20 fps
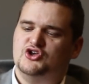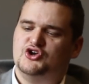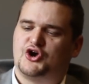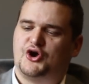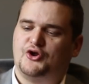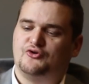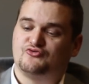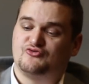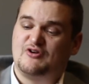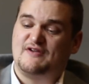you
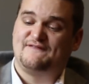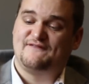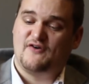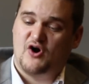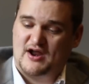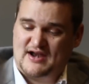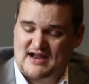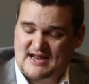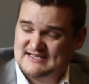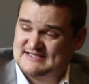could
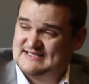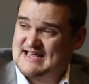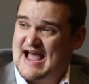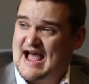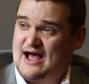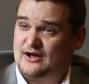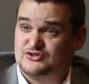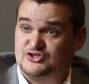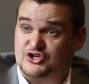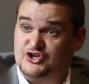refinance the
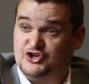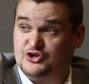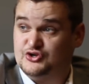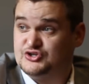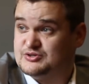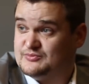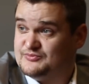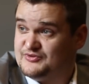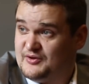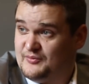house and do
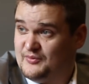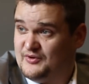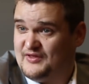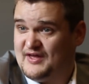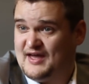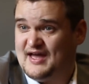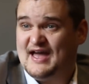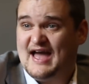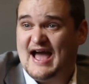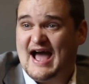something with
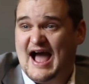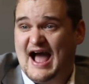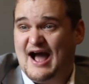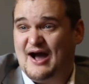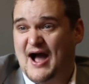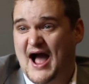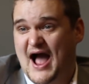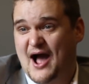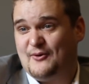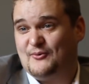it.
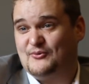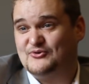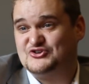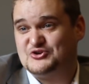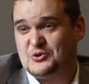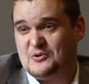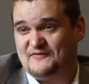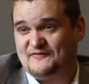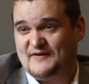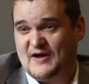How would
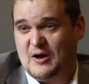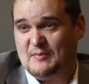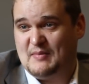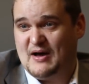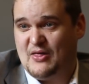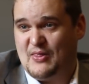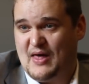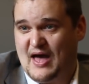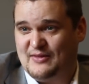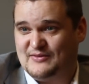you have felt
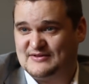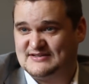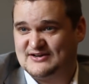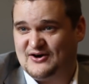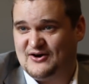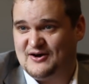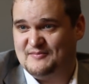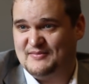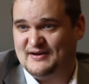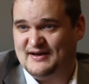about that at the
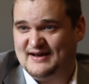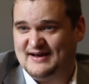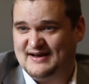time?